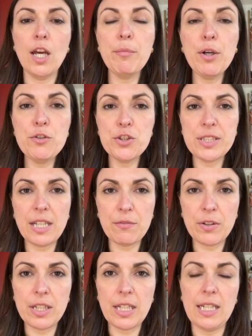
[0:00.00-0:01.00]
Approach
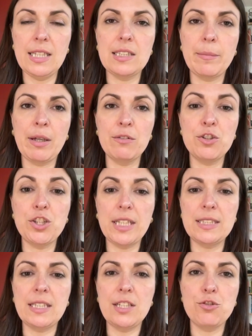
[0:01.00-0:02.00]
7 is about
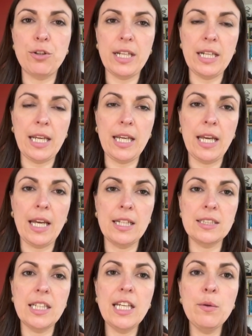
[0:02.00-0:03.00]
GESI training,
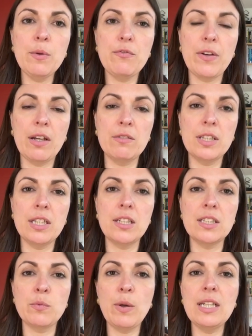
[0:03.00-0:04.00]
and here we found that
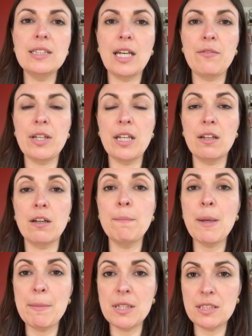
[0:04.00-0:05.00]
as well as having a
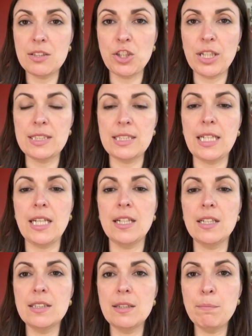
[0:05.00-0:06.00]
commitment to GESI, it is